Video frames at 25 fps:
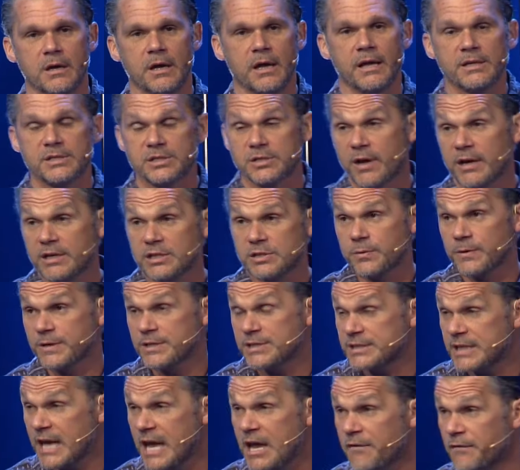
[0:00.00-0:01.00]
And so I just want
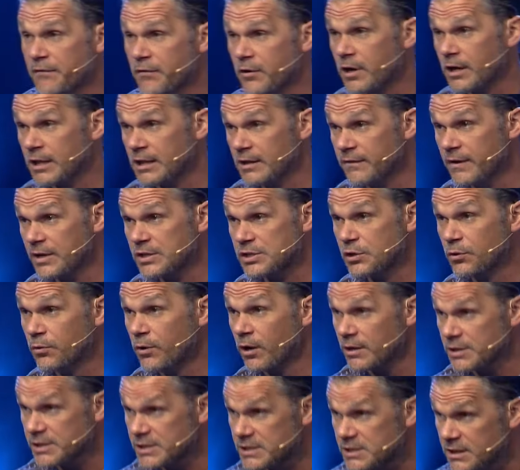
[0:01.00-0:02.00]
to say, for all of us who
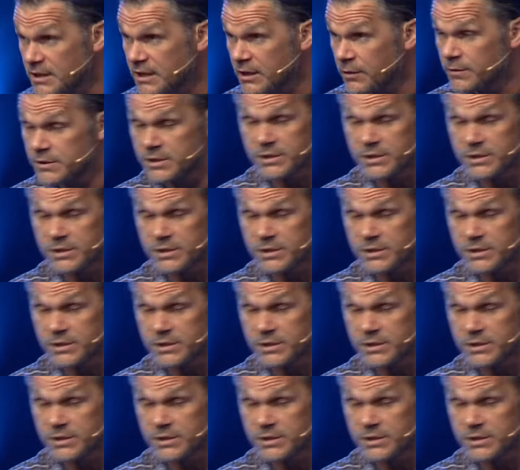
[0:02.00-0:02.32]
are sitting